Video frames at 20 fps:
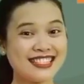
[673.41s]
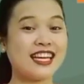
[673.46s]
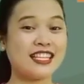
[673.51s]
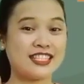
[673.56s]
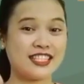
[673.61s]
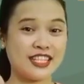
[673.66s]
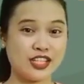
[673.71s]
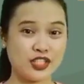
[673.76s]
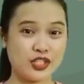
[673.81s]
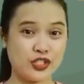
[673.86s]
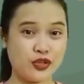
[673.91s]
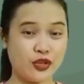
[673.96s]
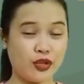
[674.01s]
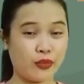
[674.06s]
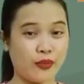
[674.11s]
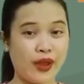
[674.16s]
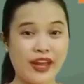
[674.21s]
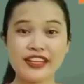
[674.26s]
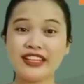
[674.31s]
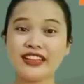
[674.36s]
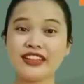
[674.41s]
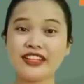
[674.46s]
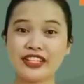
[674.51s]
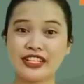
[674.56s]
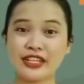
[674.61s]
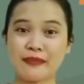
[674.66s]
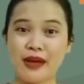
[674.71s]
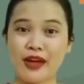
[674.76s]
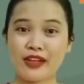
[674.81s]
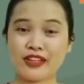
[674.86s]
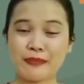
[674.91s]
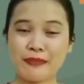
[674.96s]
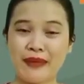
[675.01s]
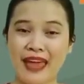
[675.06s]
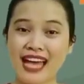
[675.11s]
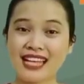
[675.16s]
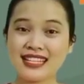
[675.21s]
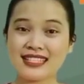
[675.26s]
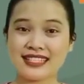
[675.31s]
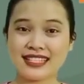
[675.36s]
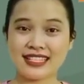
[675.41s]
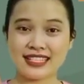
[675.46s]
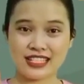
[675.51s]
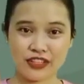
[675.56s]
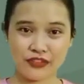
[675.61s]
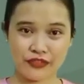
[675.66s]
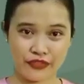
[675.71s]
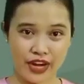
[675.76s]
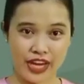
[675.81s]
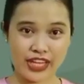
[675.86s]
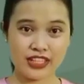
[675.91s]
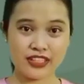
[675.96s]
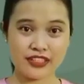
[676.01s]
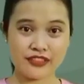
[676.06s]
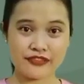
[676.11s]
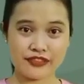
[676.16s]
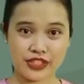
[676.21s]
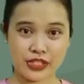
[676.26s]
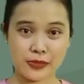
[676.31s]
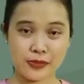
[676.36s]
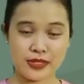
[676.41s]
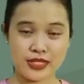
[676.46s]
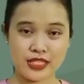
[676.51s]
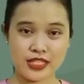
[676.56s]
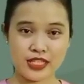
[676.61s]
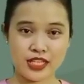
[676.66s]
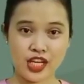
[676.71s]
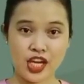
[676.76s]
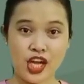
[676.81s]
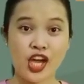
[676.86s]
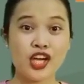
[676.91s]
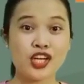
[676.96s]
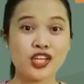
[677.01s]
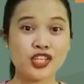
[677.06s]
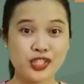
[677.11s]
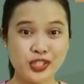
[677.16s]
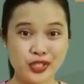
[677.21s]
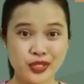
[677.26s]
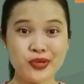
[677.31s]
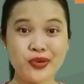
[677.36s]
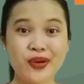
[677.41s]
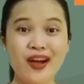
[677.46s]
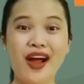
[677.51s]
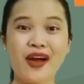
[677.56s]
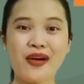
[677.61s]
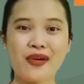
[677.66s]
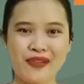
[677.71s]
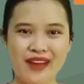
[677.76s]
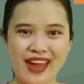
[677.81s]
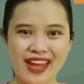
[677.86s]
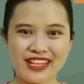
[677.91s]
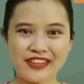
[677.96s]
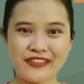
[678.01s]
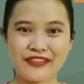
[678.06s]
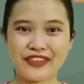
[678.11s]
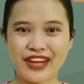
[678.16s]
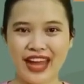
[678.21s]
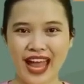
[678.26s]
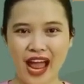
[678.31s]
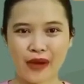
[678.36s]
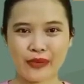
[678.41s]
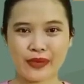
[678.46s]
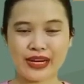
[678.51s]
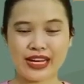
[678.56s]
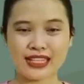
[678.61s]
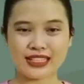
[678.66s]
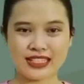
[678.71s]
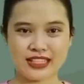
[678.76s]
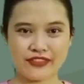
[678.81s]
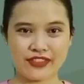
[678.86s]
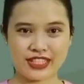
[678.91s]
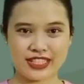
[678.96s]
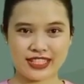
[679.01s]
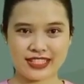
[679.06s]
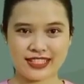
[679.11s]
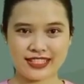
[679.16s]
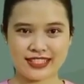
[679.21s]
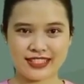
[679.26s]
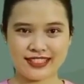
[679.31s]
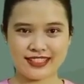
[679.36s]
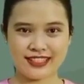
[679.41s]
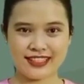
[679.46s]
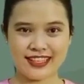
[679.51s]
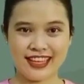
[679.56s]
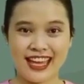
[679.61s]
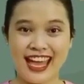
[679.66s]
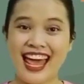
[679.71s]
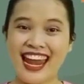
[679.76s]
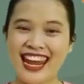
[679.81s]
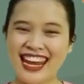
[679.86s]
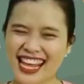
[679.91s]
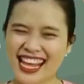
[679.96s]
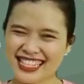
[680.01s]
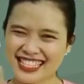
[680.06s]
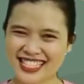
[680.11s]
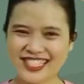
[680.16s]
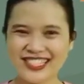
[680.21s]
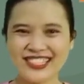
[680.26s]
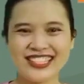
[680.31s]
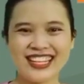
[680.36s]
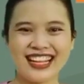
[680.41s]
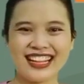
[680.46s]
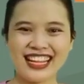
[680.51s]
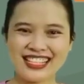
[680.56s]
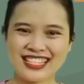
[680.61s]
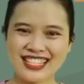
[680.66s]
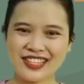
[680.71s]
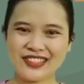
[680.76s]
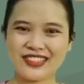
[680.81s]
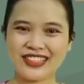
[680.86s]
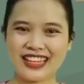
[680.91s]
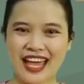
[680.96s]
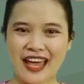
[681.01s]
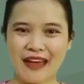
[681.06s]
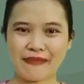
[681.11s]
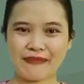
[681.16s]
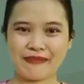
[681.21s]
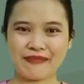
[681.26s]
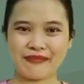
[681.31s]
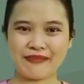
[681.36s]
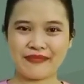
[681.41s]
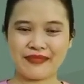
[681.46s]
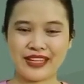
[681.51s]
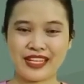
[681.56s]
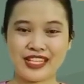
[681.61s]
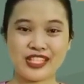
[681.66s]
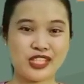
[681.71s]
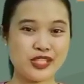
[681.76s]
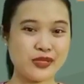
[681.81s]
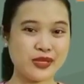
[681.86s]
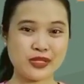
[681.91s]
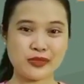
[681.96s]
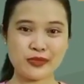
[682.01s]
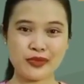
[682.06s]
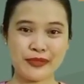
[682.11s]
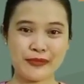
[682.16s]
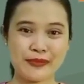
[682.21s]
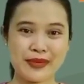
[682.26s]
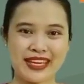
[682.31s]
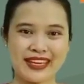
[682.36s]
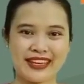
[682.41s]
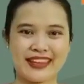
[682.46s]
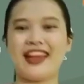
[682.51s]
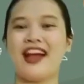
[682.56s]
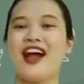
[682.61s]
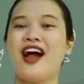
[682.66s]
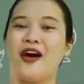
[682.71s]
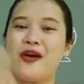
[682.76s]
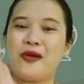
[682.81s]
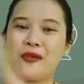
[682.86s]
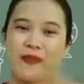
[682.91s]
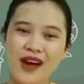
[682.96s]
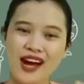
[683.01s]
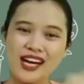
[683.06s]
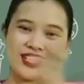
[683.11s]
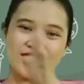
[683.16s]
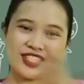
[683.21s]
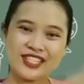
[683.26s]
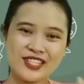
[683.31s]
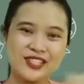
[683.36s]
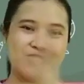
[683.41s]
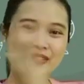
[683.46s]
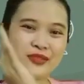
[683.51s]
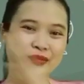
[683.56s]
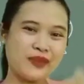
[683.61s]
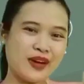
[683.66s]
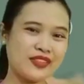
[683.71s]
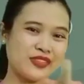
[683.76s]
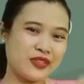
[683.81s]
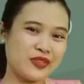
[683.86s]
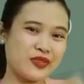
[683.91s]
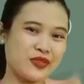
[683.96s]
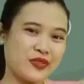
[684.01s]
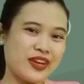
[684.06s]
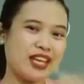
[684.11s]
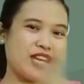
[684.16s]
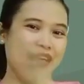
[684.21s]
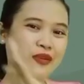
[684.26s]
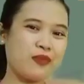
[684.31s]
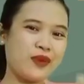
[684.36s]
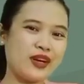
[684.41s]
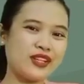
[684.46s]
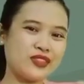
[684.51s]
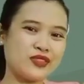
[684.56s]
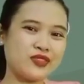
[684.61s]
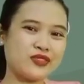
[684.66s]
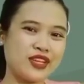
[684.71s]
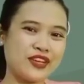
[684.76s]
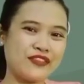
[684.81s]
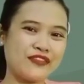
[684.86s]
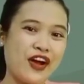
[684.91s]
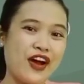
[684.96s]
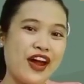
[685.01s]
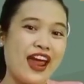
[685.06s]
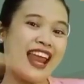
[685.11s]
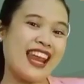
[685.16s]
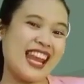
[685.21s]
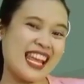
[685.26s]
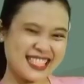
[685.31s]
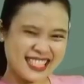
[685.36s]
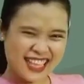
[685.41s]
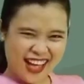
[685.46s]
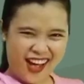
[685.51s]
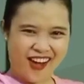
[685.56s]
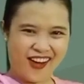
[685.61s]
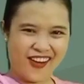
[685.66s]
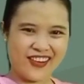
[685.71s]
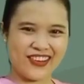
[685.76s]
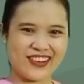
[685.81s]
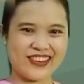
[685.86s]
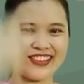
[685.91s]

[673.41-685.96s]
Since you already learned about the past tense of regular verbs, you are ready for our activities. Let's do the let's go clap. Do it with me. 1, 2, 1, 2, 3, 1, 2, 3, 4, let's go!